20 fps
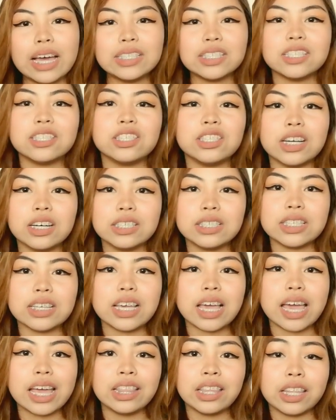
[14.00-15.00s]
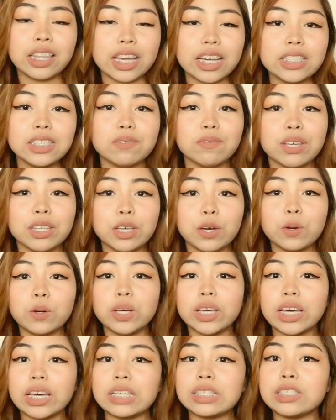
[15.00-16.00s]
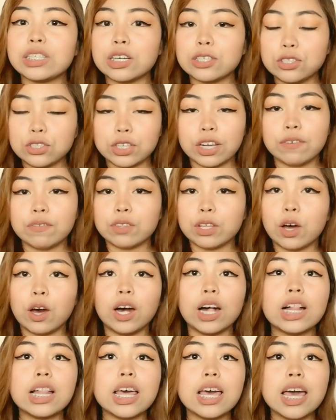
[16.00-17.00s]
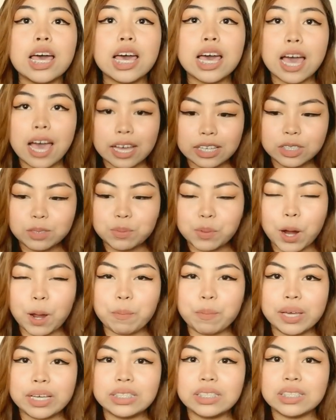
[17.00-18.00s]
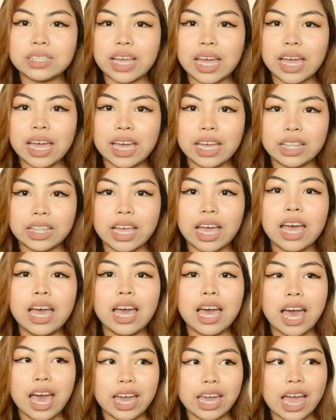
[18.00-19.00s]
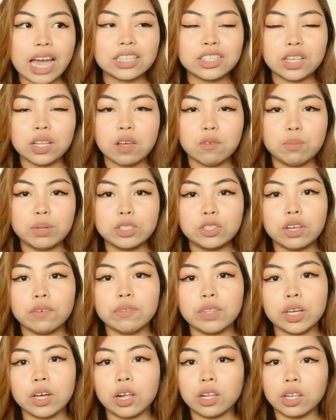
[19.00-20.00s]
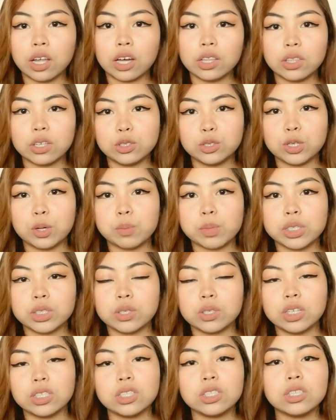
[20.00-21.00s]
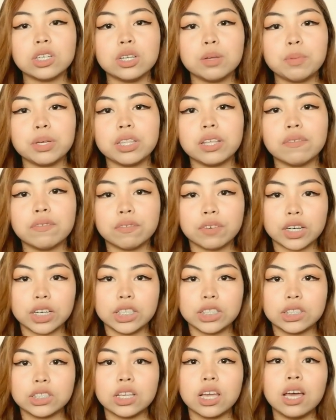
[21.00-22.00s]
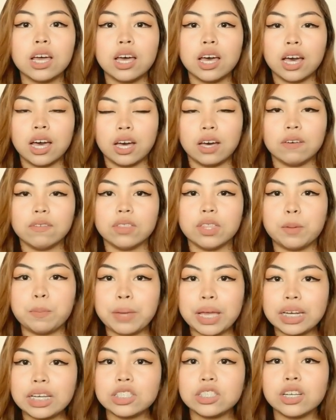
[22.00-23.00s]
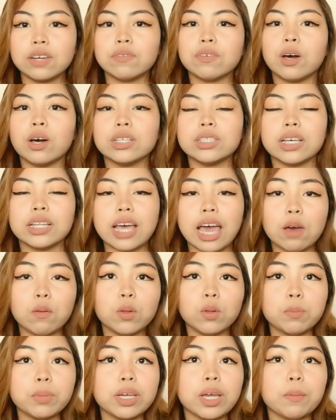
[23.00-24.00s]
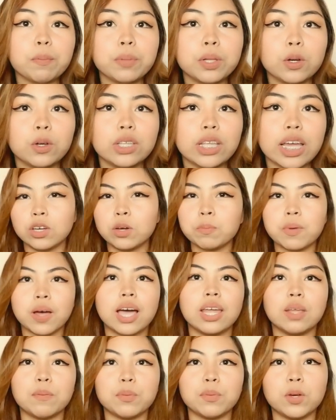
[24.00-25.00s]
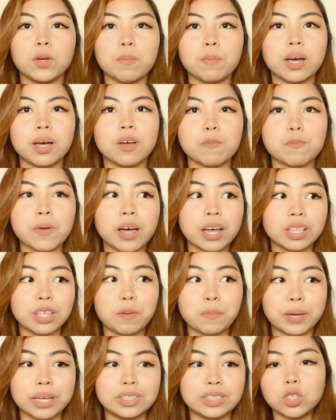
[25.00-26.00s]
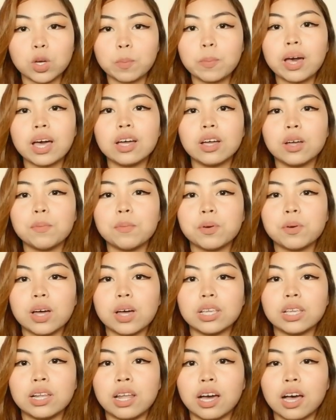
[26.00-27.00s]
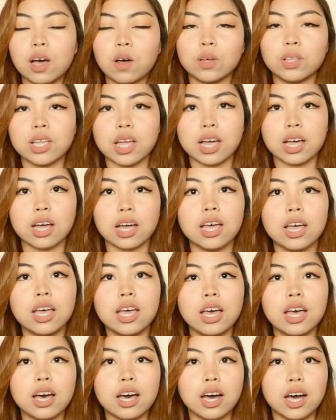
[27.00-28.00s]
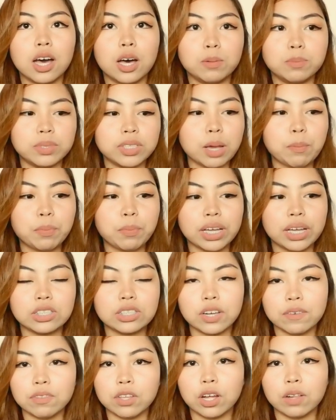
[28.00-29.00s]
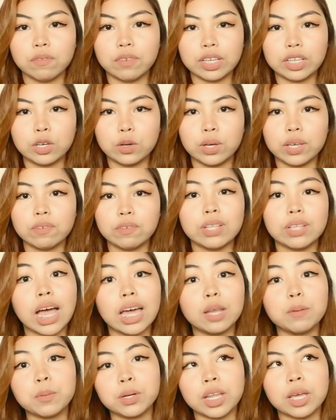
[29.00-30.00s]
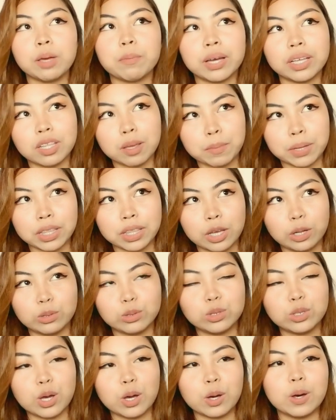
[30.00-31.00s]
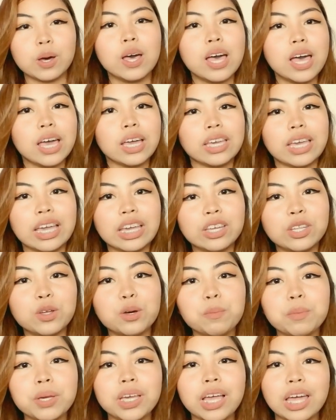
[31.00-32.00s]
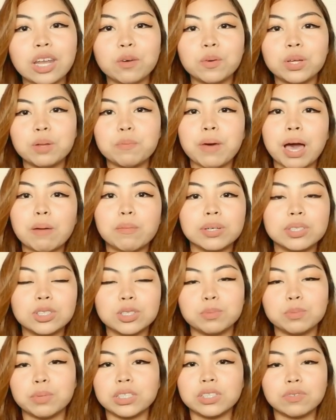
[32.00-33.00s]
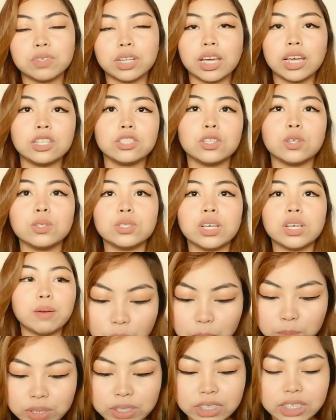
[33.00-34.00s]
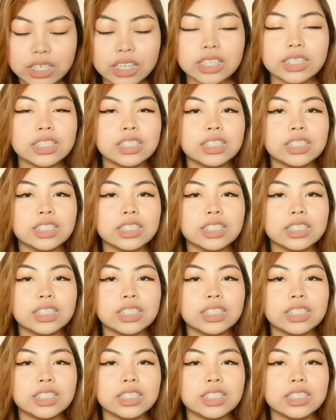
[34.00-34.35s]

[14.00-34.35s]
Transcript: it's Chelsea, and today's video is a thrift haul, as promised. And I actually have been thrifting a lot this summer, so this is gonna be the first of the many thrift hauls that I will be uploading. Kung mahanap yung ibang mga damit, so baka gumawa na lang ako ng separate thrift haul video if nahanap ko na yung mga damit na yun. So yeah, you know me, I don't want to babble too much for the intro, so I'm just gonna get